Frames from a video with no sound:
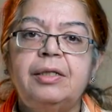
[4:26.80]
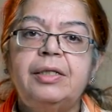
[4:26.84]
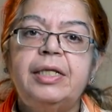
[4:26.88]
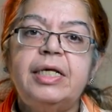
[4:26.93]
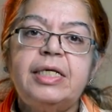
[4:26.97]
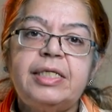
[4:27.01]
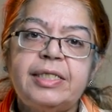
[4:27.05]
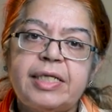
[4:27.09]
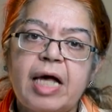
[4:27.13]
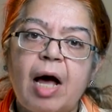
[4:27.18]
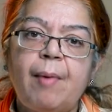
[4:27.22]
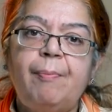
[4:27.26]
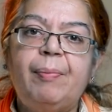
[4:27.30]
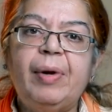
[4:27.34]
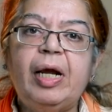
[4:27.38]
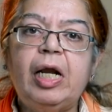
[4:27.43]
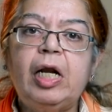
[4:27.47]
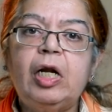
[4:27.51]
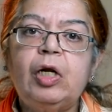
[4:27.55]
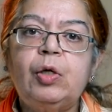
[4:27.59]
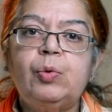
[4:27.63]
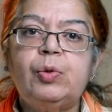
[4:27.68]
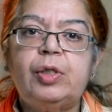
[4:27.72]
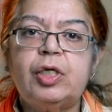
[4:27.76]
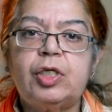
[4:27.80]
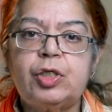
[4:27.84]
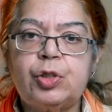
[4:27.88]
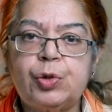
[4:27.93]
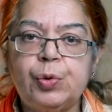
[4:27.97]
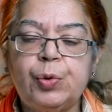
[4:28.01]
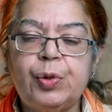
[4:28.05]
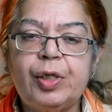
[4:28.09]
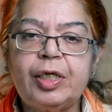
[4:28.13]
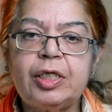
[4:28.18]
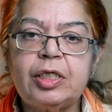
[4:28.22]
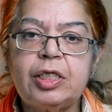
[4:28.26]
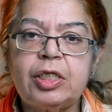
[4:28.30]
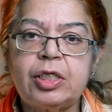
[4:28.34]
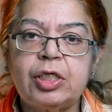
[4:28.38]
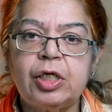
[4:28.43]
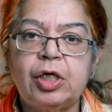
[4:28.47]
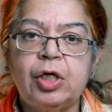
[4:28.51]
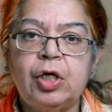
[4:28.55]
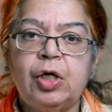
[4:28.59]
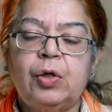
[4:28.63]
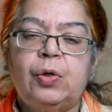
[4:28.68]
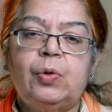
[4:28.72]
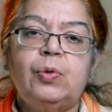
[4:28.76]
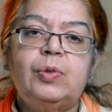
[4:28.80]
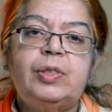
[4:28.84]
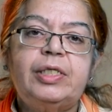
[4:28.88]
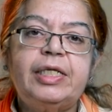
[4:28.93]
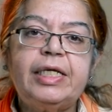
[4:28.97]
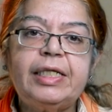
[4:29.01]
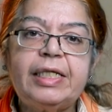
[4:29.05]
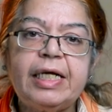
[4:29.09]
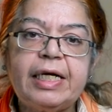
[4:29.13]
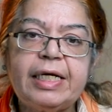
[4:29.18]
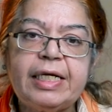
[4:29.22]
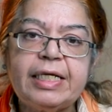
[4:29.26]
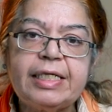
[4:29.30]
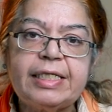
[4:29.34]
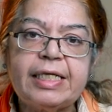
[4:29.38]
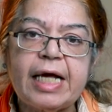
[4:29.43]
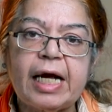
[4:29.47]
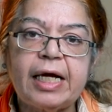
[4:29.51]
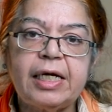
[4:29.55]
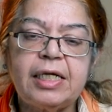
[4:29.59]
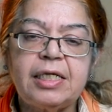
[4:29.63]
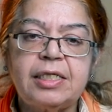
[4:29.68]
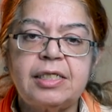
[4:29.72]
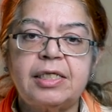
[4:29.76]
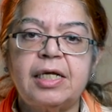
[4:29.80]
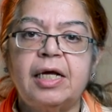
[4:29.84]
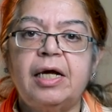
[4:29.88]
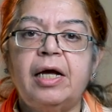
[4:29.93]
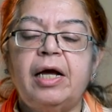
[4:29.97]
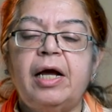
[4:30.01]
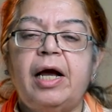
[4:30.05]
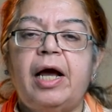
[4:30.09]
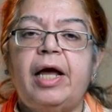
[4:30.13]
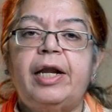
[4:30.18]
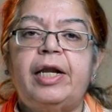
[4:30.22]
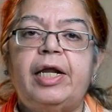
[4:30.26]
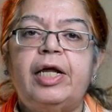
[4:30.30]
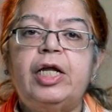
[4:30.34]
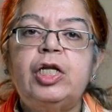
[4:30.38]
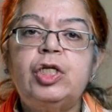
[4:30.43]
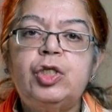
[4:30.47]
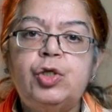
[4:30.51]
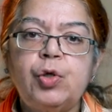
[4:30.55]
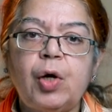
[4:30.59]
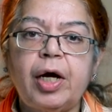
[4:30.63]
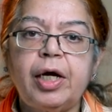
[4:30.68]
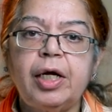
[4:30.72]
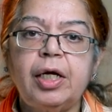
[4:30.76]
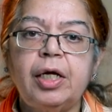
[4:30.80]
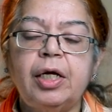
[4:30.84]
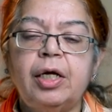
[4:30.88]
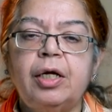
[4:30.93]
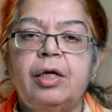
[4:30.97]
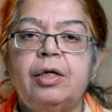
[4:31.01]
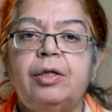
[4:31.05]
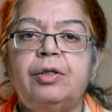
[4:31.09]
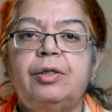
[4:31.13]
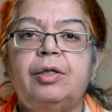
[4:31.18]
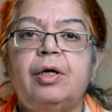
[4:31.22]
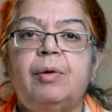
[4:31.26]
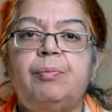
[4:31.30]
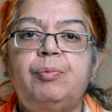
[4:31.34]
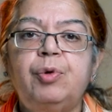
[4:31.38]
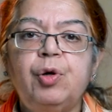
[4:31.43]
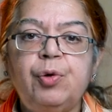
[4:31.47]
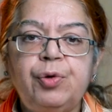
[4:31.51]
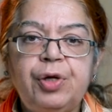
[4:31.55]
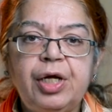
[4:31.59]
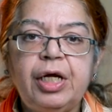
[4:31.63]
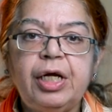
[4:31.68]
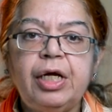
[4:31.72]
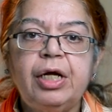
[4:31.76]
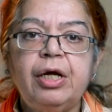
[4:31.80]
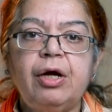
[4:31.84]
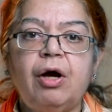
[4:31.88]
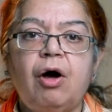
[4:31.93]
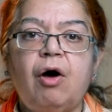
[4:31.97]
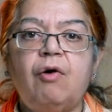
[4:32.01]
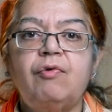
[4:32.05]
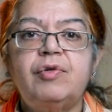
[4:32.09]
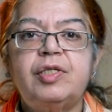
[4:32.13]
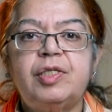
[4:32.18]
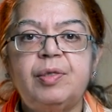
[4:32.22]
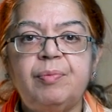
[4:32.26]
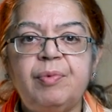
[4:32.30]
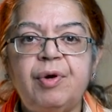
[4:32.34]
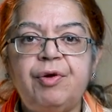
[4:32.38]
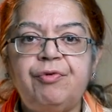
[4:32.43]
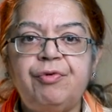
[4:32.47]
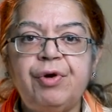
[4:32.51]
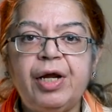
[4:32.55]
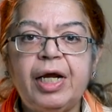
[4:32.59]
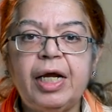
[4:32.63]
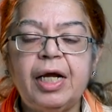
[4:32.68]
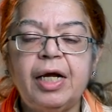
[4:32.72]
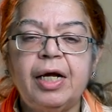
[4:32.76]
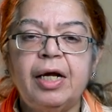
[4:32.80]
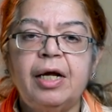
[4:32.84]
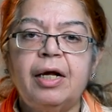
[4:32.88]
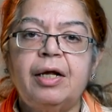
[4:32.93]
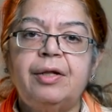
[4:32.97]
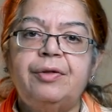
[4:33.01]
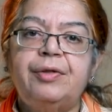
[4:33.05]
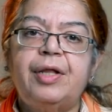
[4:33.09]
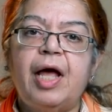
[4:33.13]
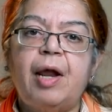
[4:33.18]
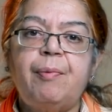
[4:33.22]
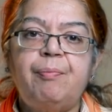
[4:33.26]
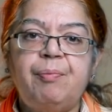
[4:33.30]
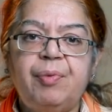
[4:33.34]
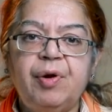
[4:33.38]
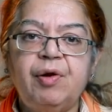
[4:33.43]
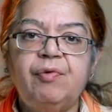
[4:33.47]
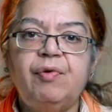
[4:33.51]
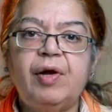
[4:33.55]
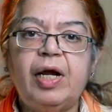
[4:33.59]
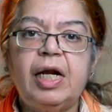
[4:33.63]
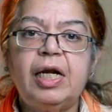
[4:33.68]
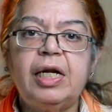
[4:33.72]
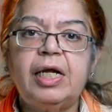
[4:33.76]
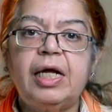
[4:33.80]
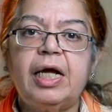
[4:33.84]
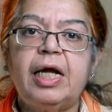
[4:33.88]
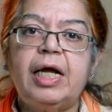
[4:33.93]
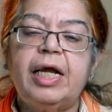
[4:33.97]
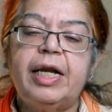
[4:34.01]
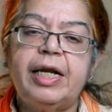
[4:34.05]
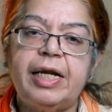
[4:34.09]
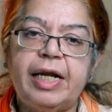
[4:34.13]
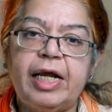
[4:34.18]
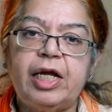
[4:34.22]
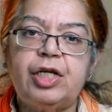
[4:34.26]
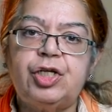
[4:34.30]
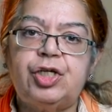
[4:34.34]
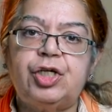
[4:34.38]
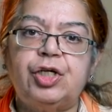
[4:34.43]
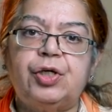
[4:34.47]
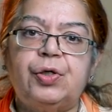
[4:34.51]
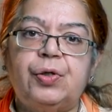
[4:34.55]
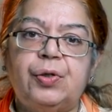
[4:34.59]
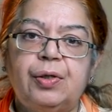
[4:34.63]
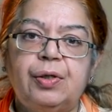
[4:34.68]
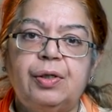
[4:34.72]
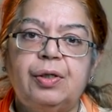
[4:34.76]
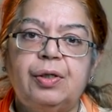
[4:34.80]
This appealed to the students to see the designs and enjoy the beauty of symmetry that prevailed in nature.